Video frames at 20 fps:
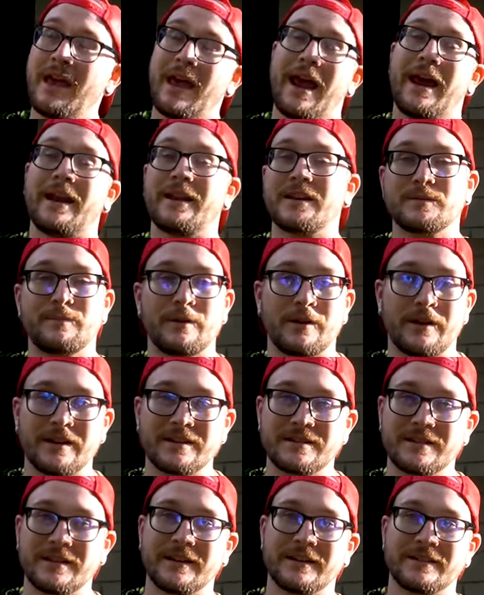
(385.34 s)
and
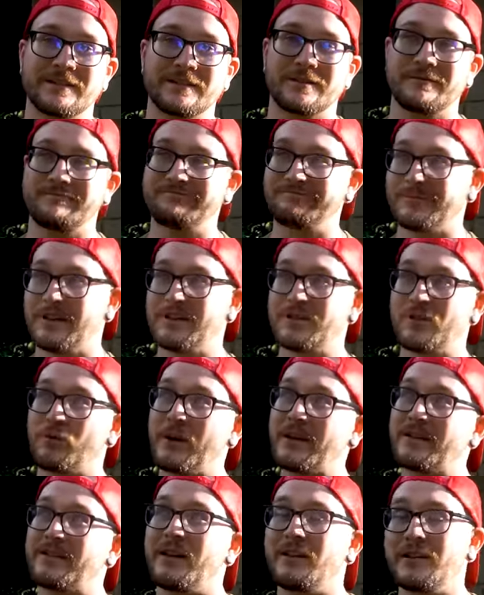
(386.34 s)
experience this. These are
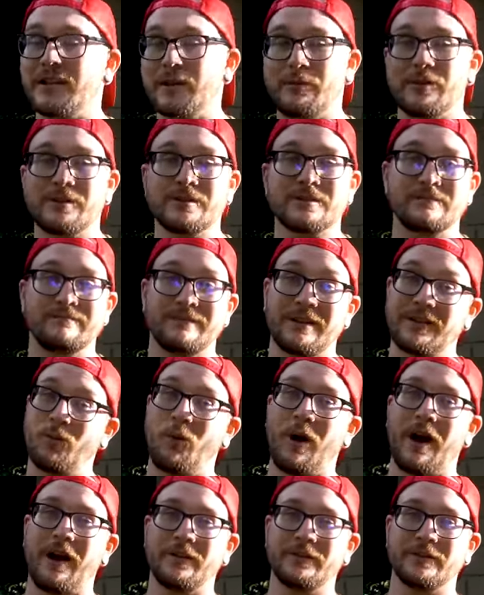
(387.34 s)
ringtail lemurs in the
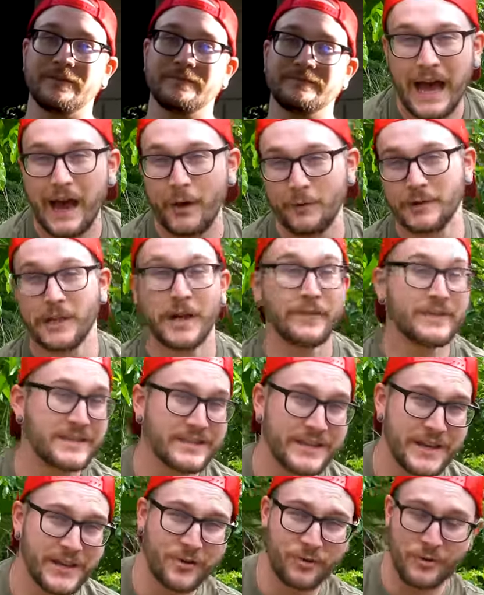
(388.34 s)
wild. I would love to
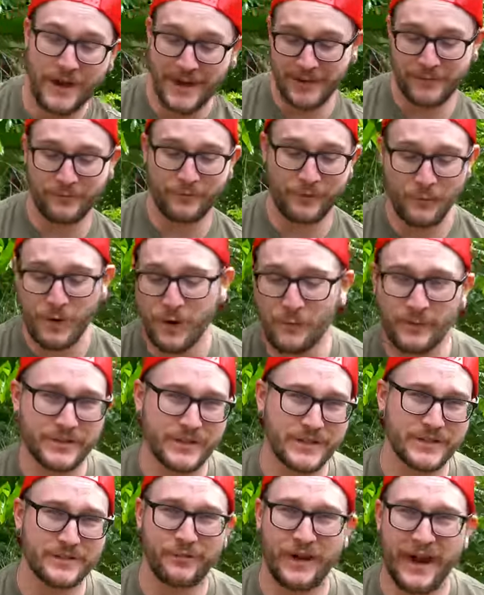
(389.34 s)
take credit for what we
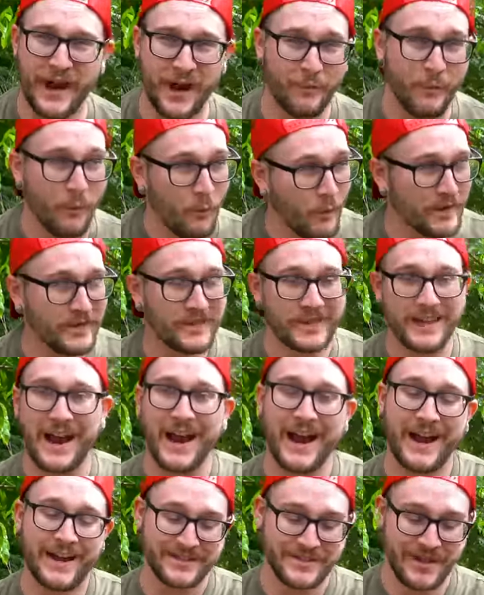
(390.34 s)
just found, but one of the
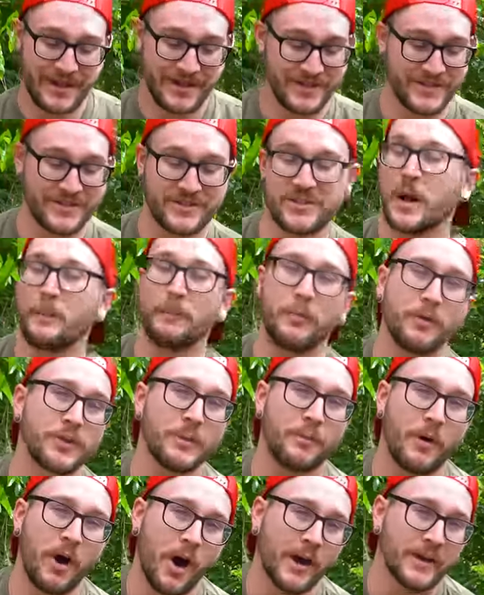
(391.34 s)
guides kind of stumbled
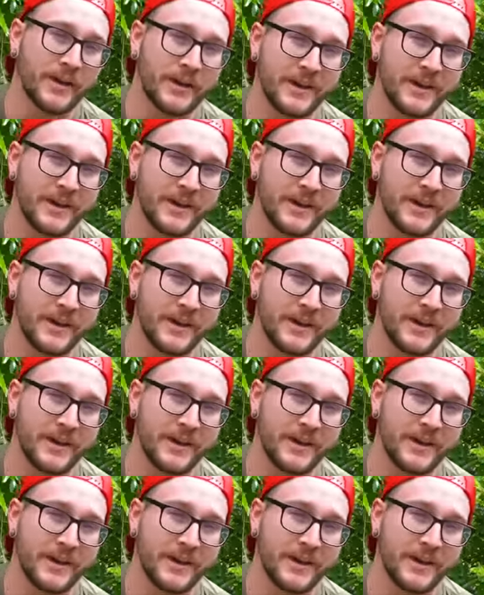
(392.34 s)
upon